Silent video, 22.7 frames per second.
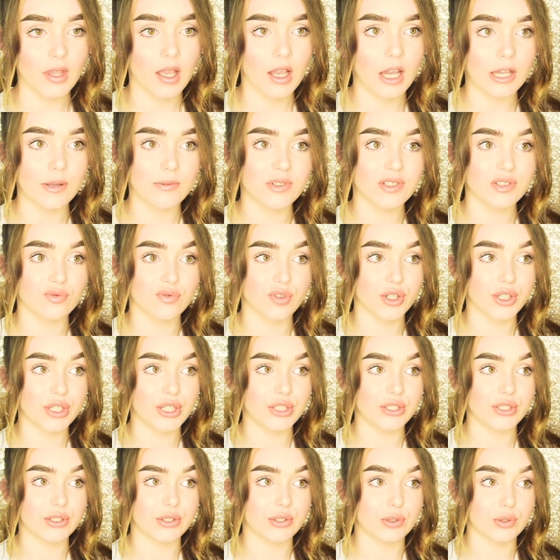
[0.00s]
I was
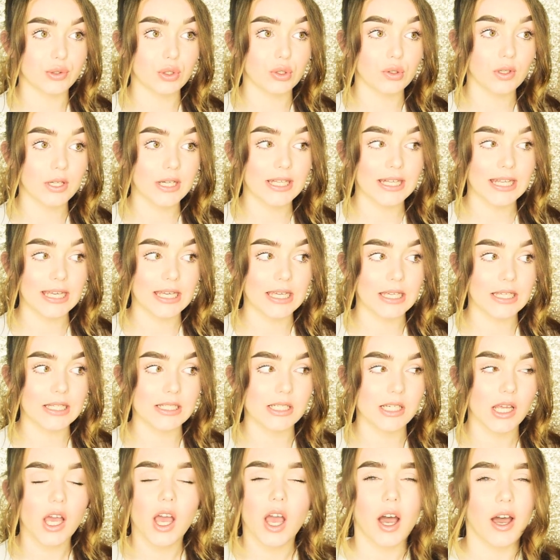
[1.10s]
running to the
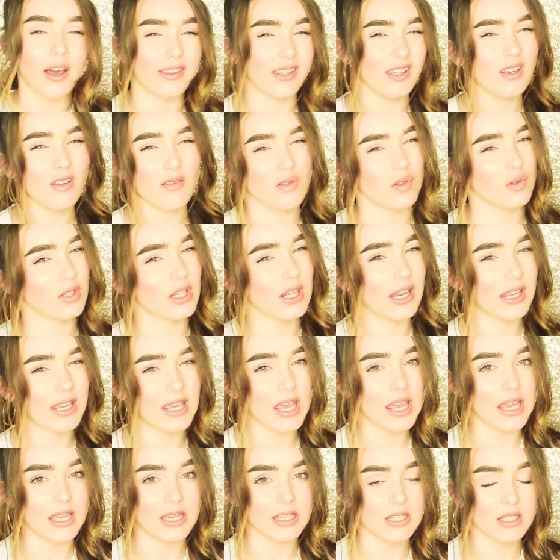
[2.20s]
toilet. I think I was only like
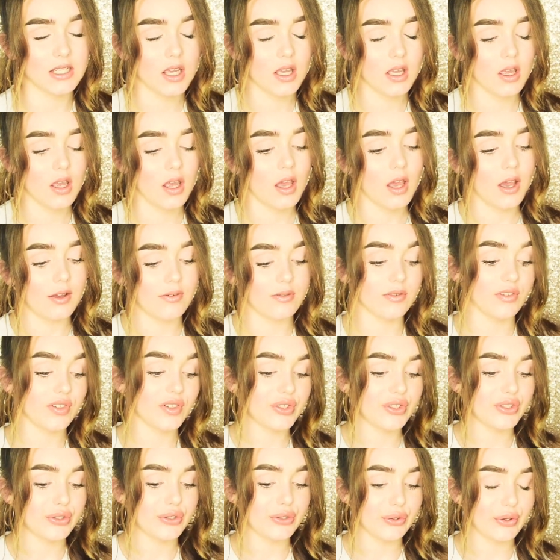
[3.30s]
8. I was
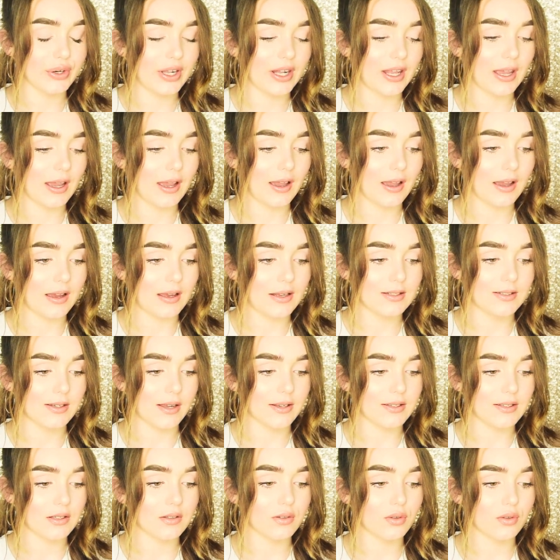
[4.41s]
running to the toilet and
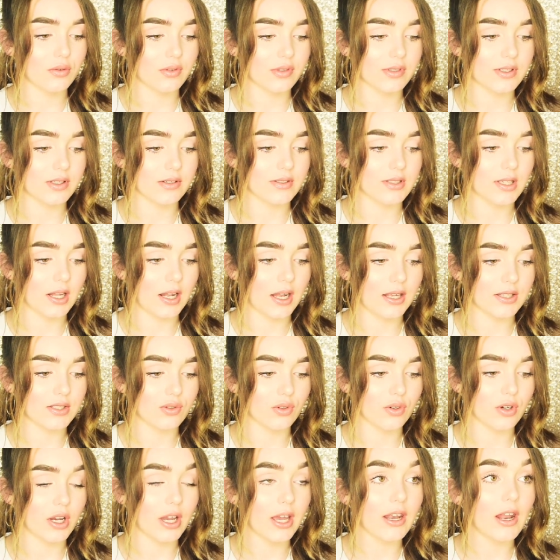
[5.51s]
I didn't notice there was a glass
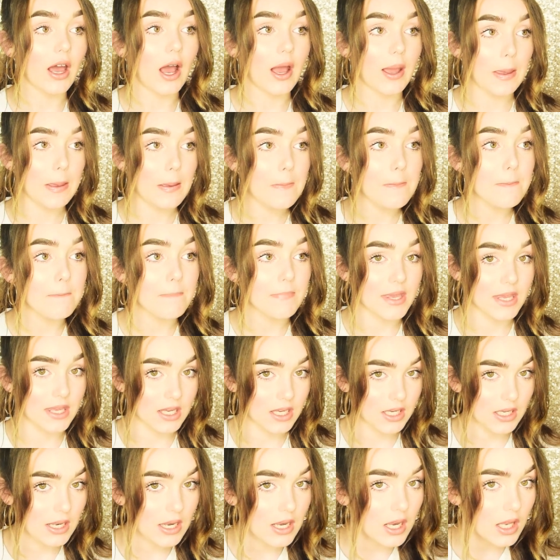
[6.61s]
door. And I
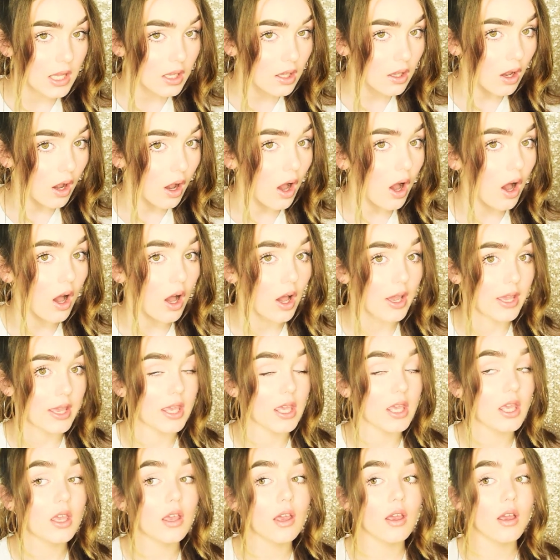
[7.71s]
mean,
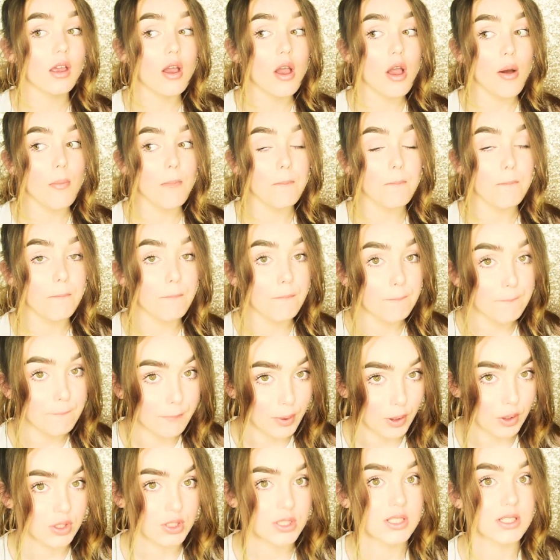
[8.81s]
I
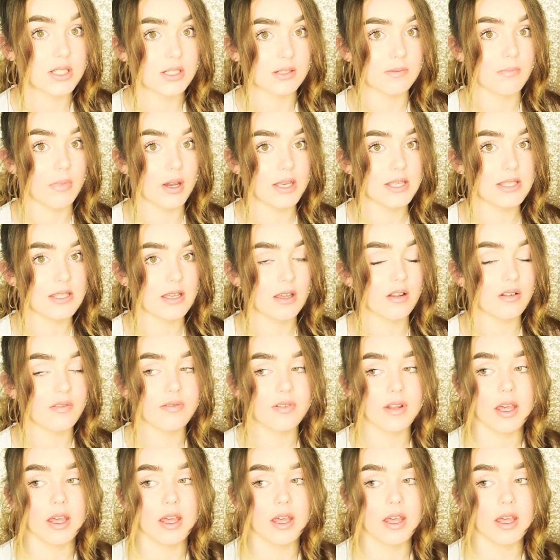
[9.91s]
busted myself.